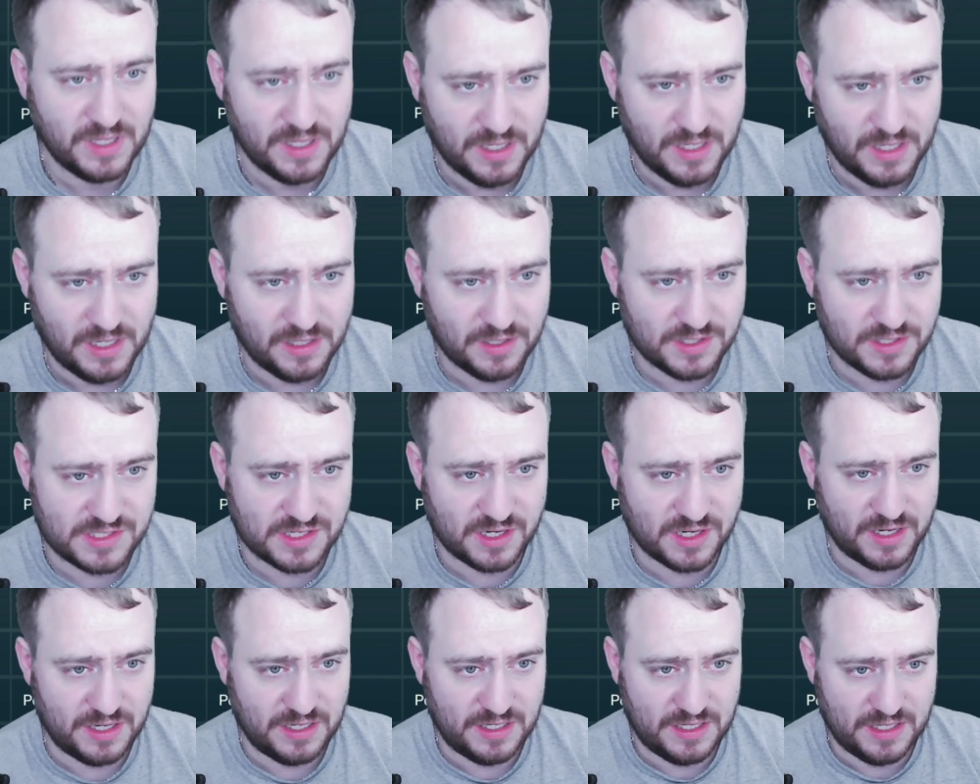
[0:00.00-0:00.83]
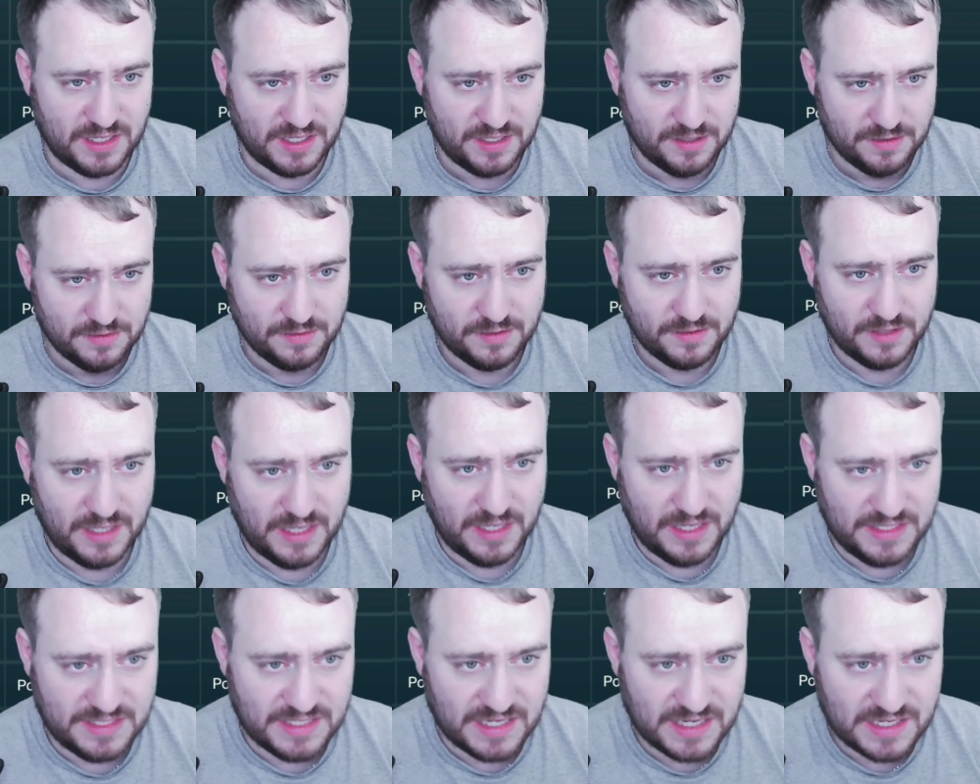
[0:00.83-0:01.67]
It looks like
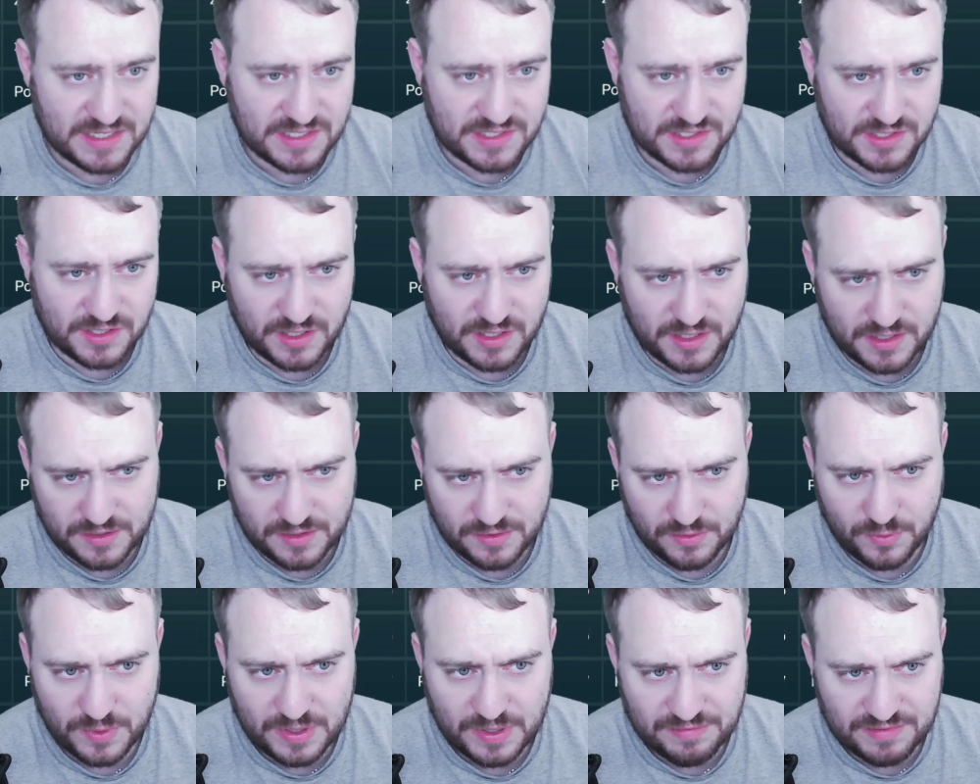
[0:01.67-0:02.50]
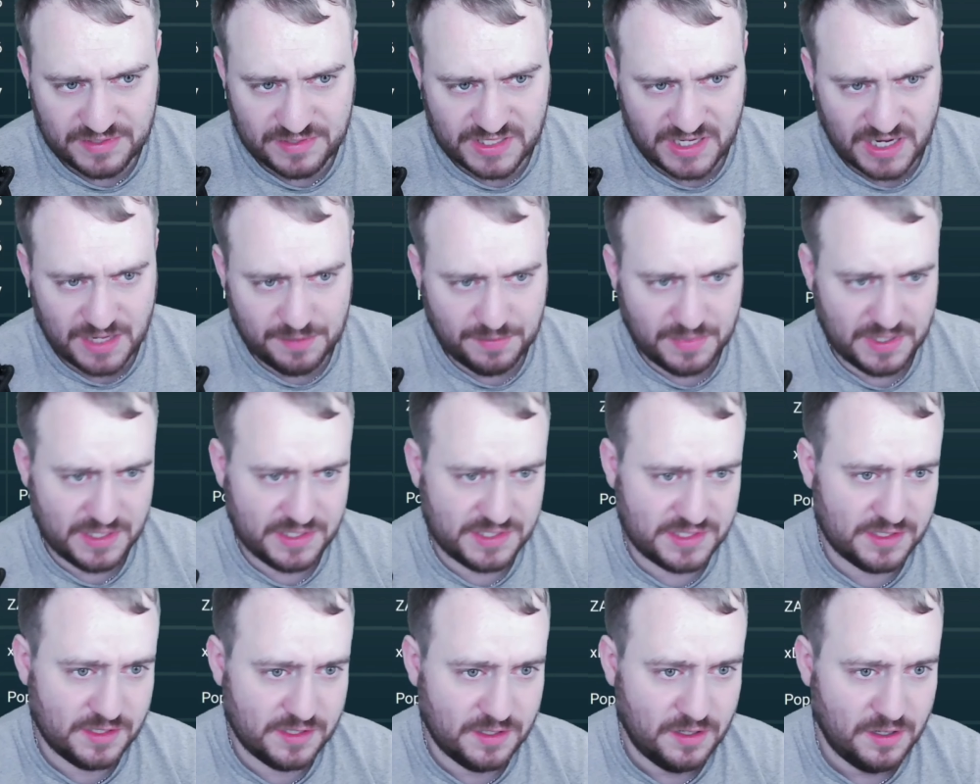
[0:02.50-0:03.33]
Dexter, or whatever his name
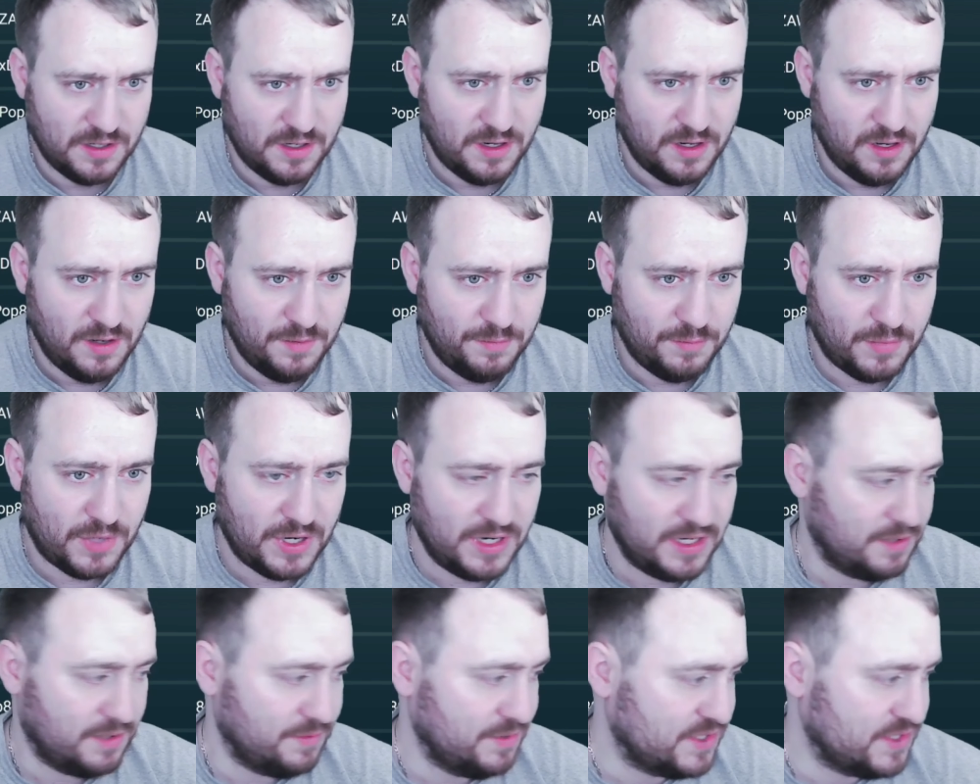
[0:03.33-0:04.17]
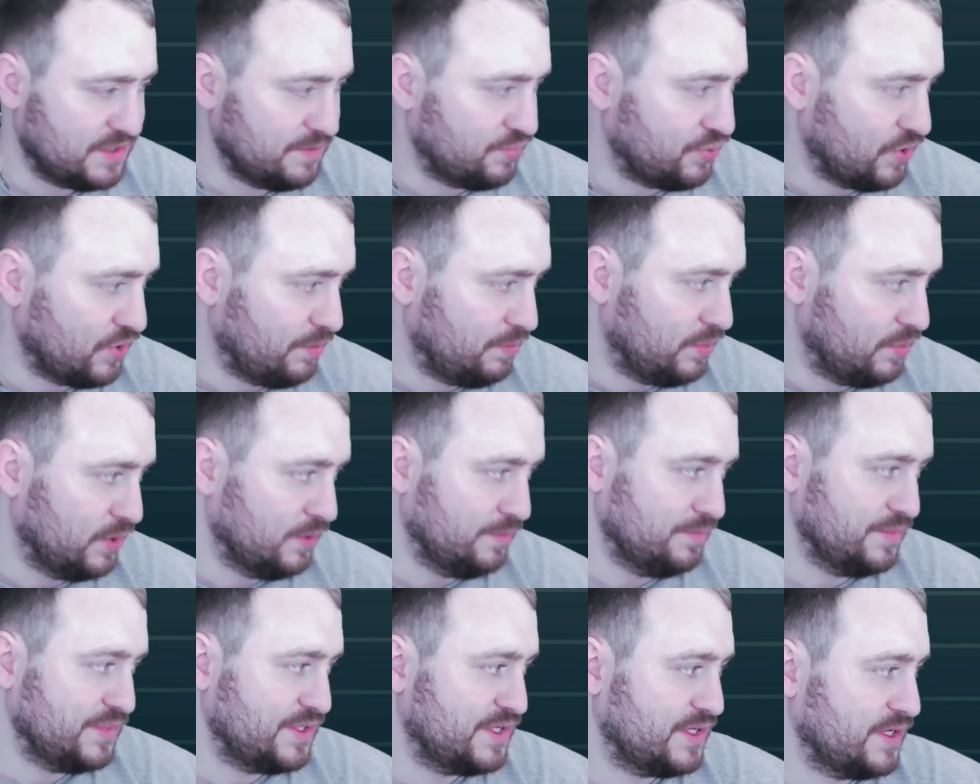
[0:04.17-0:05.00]
is, might give me some problems.